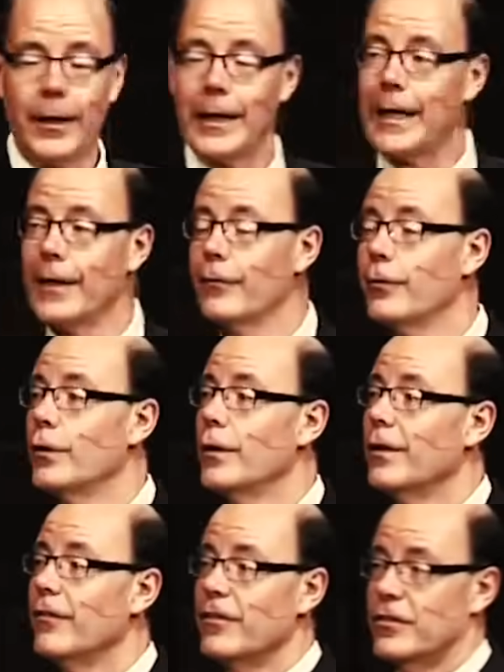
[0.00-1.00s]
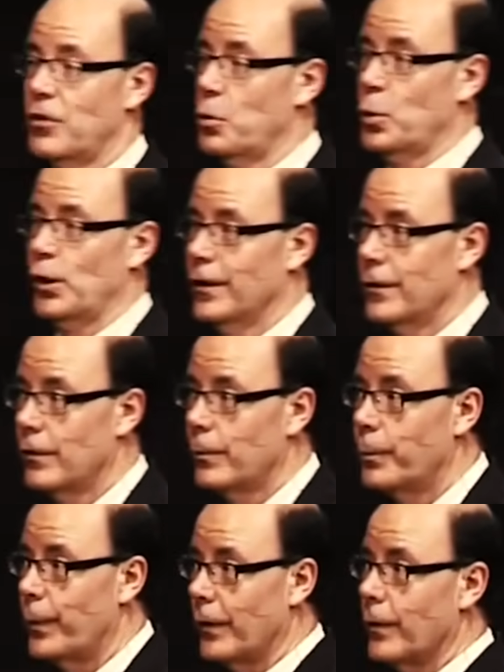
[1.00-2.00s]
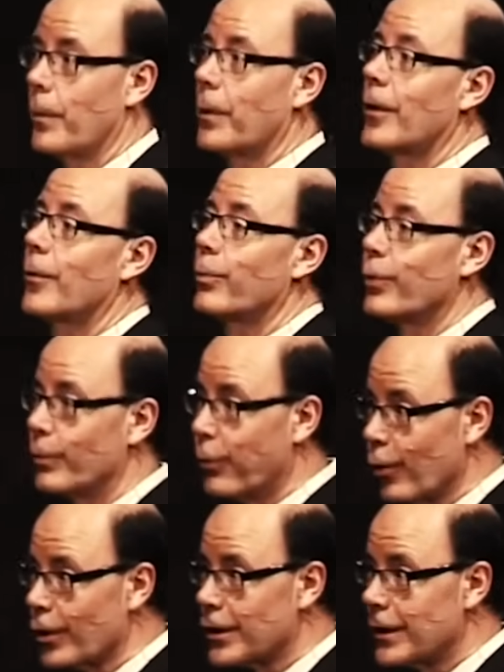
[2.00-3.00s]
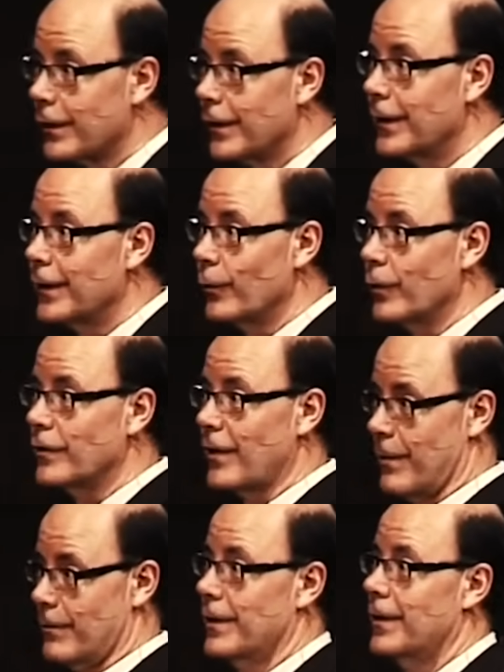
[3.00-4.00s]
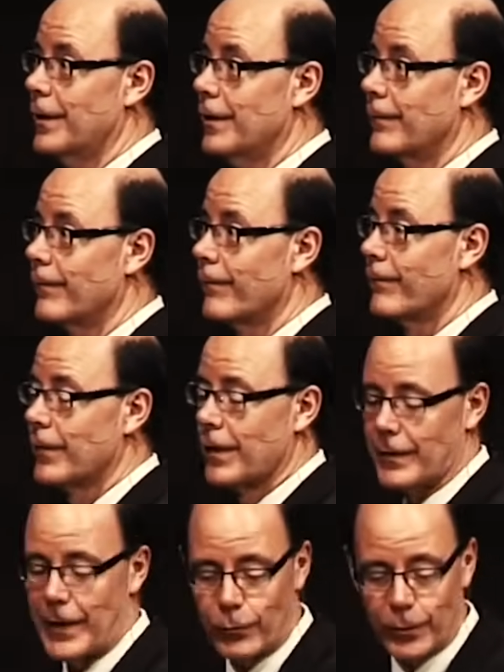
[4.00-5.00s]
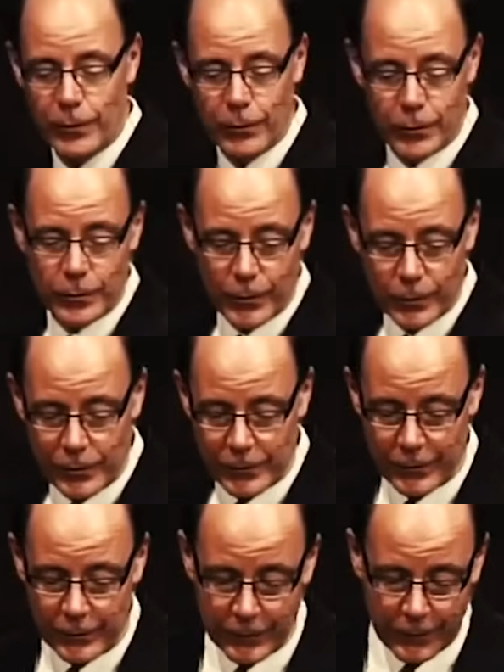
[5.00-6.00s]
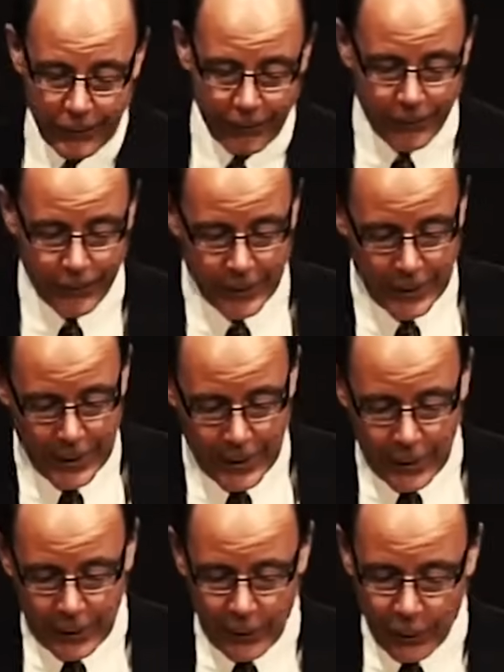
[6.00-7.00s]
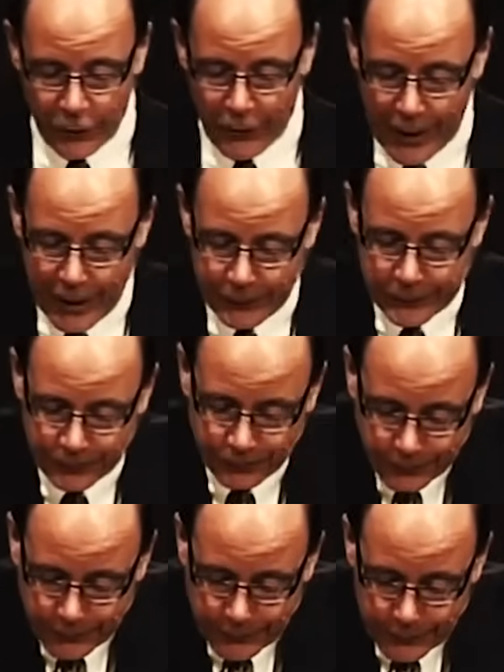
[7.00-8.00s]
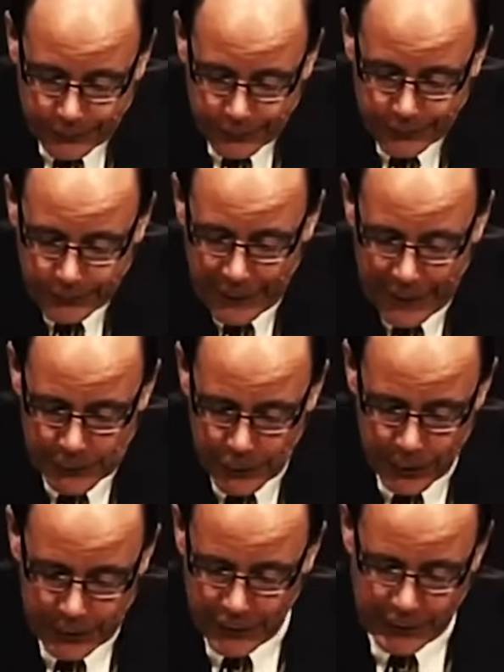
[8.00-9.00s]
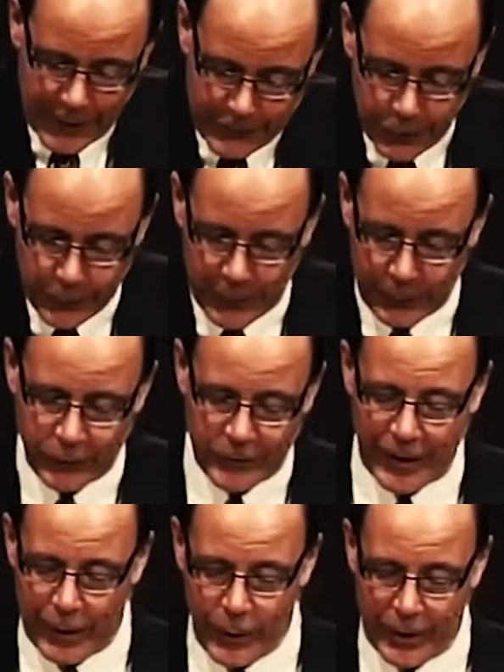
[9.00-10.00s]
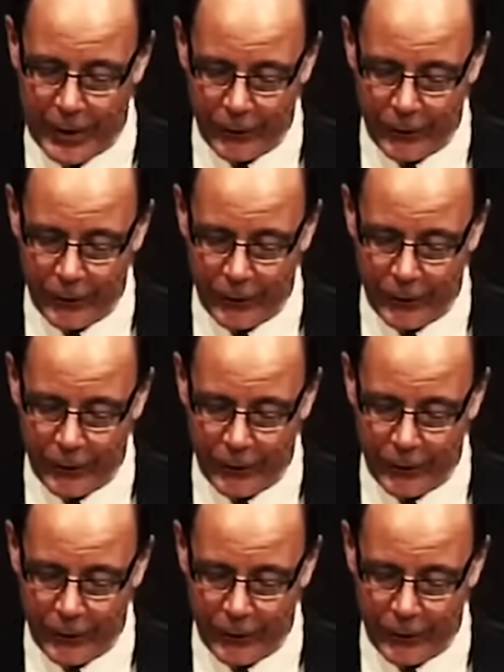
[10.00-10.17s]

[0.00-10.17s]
gave so little, but proportionately it was everything. That's what the Lord notices. Number five, Alcorn says, I've heard people say, I want to